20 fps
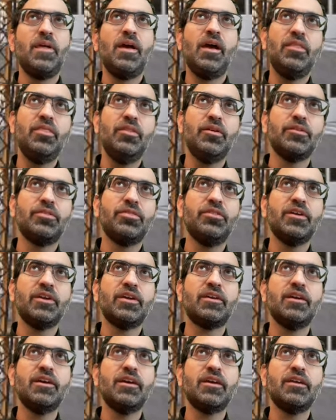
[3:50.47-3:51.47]
And they're
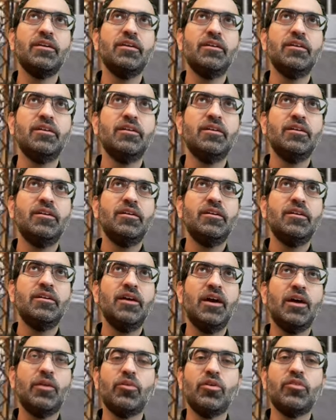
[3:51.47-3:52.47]
thinking,
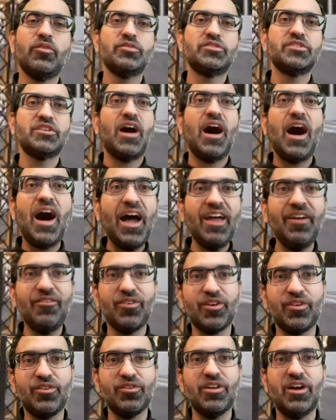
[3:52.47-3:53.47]
and one of them said, I have
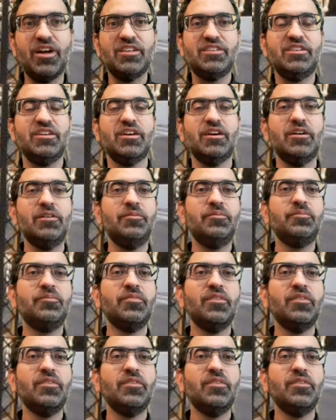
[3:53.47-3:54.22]
a good idea.